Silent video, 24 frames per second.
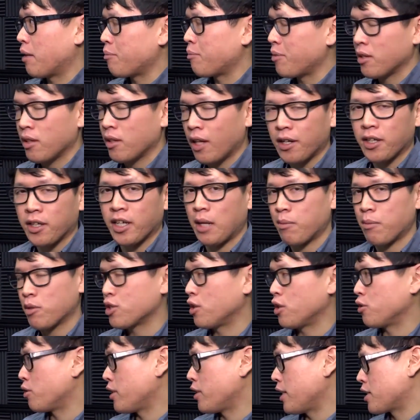I mean, a lot of
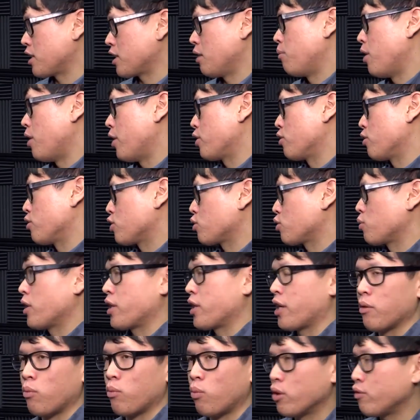gamers on their desktop monitors are
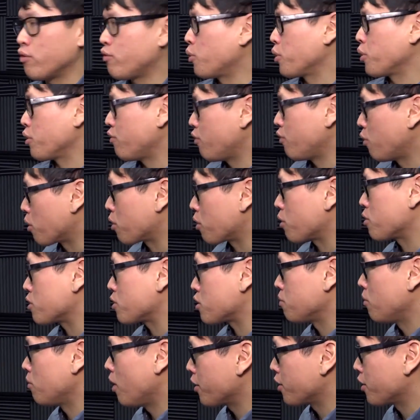running at 144
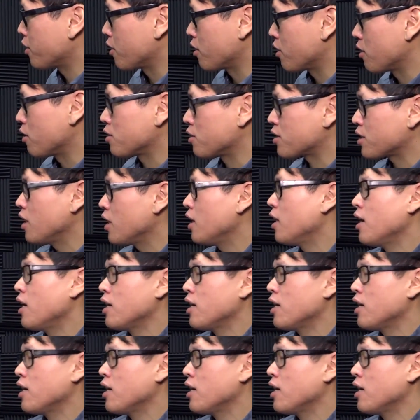hertz monitors.